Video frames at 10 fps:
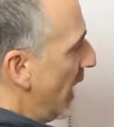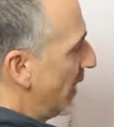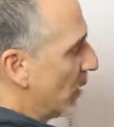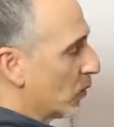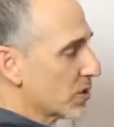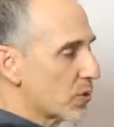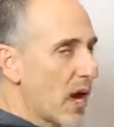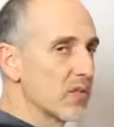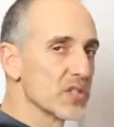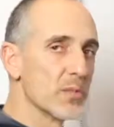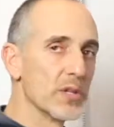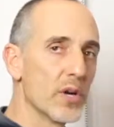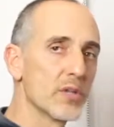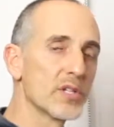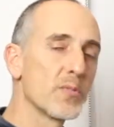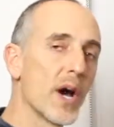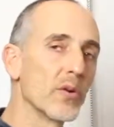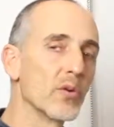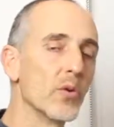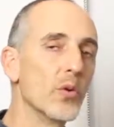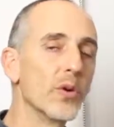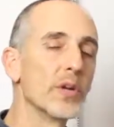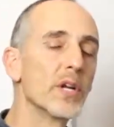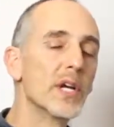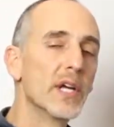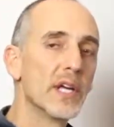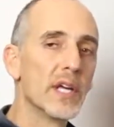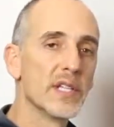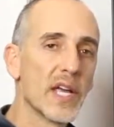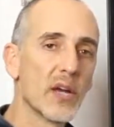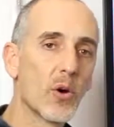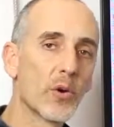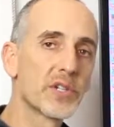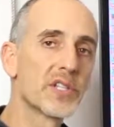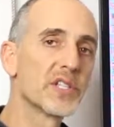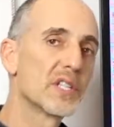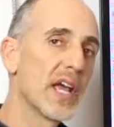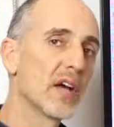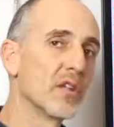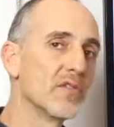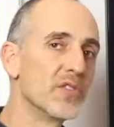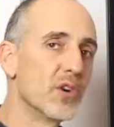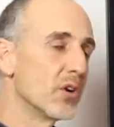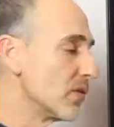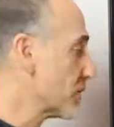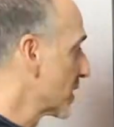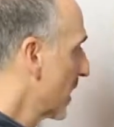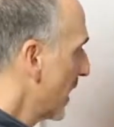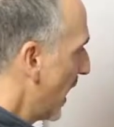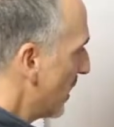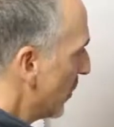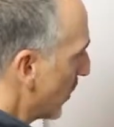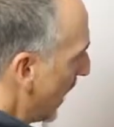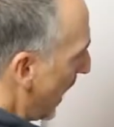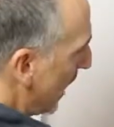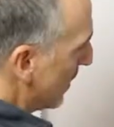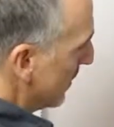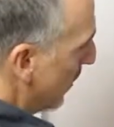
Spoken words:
and then what travels below the spinal cord is a horse's tail of nerves, and you can